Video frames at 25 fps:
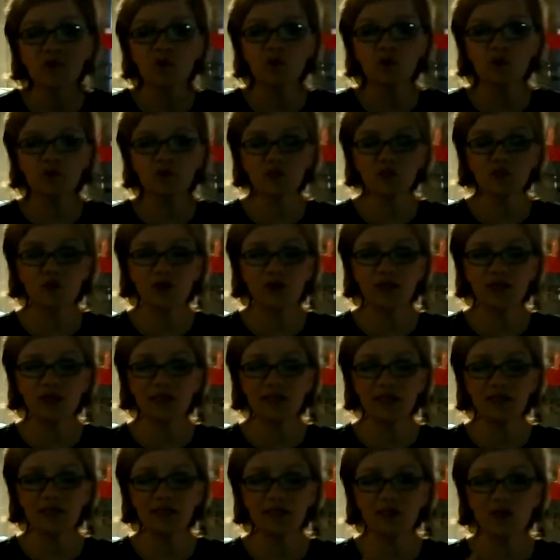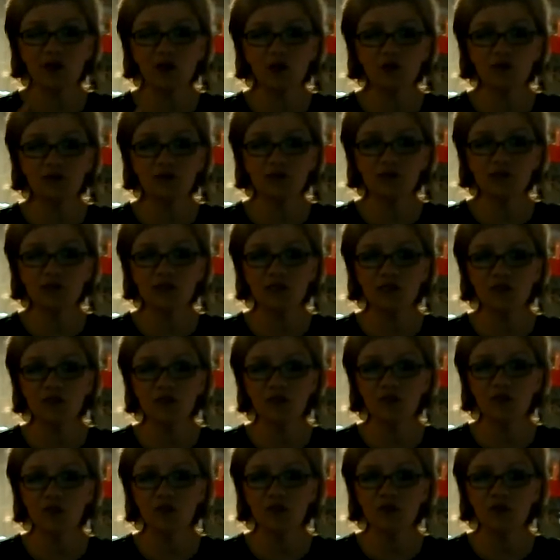What's great is a hostess can
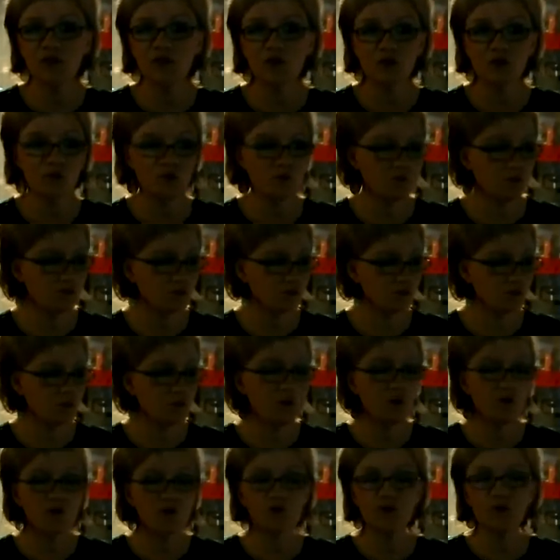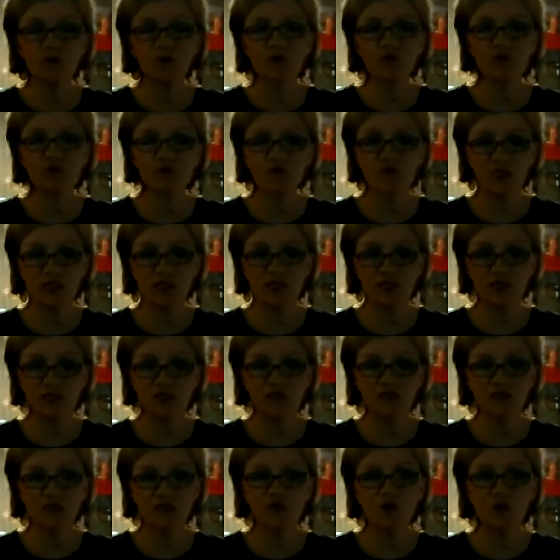earn multiples of
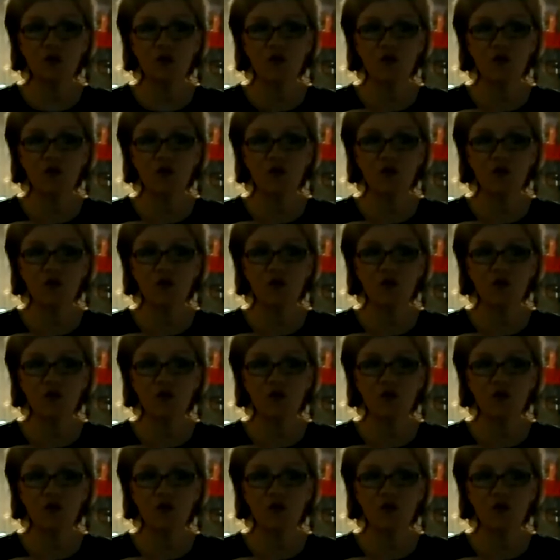these